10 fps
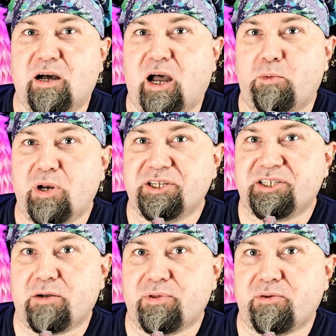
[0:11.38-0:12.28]
I want to
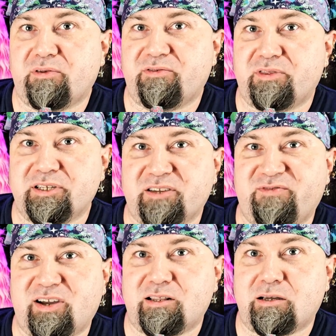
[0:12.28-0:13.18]
share with you the things I
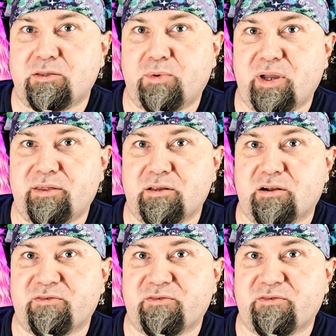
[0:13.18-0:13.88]
find along the way that